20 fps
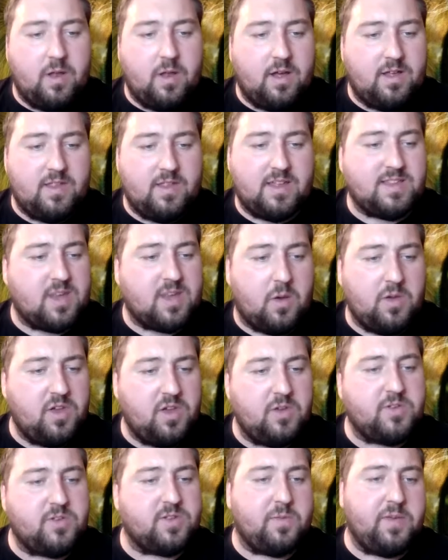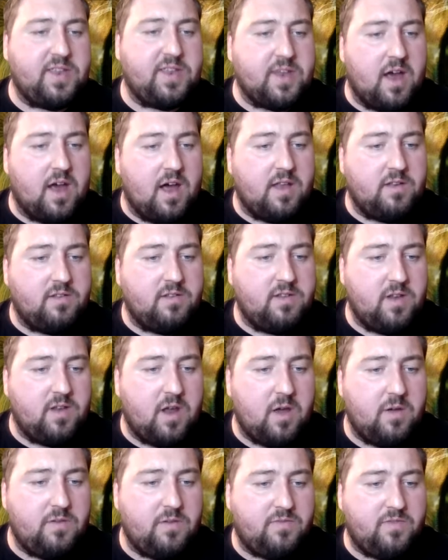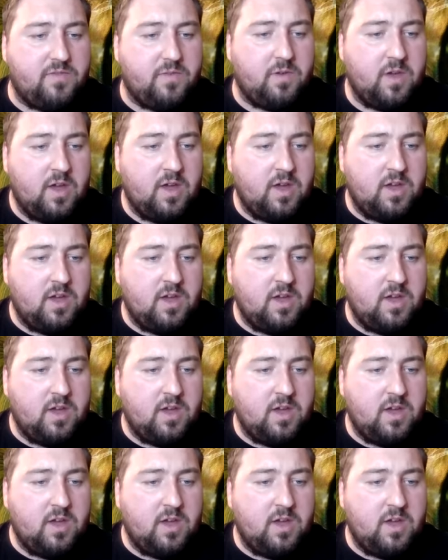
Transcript: Like that's how it used to be done. You know, you,